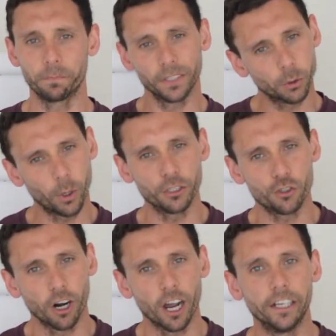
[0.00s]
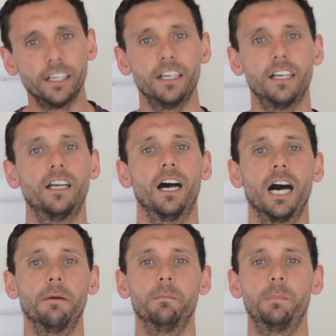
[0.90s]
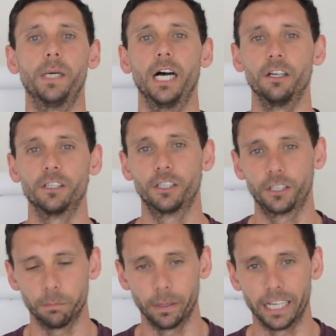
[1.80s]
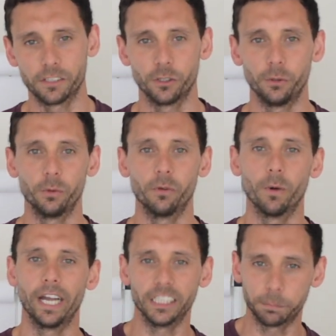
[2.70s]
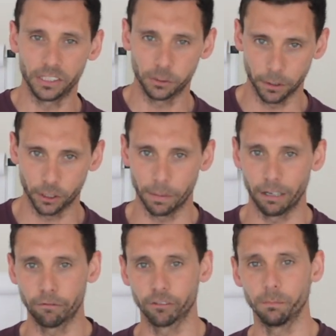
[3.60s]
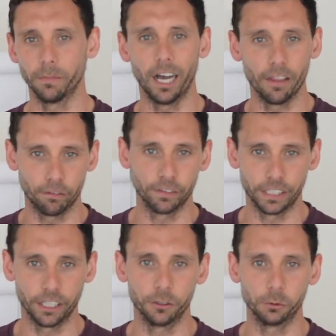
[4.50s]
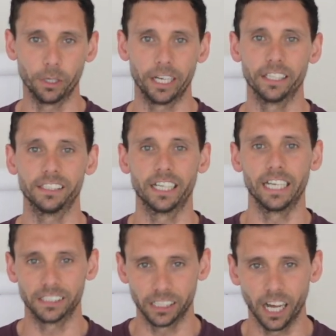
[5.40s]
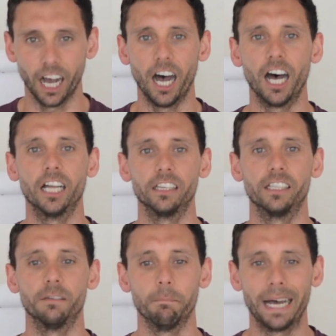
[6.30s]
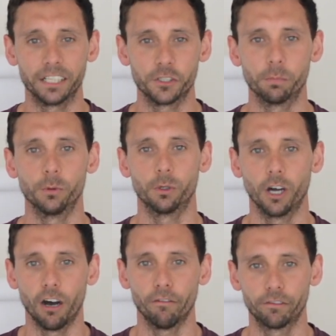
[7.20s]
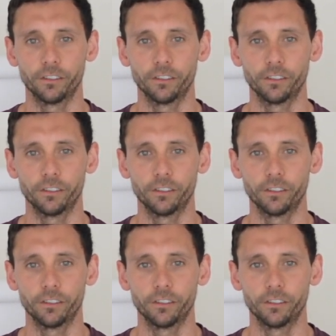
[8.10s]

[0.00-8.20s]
It's quite dry, but compared to the way it's been spoke about from other videos where they say it's an unmanageable cough.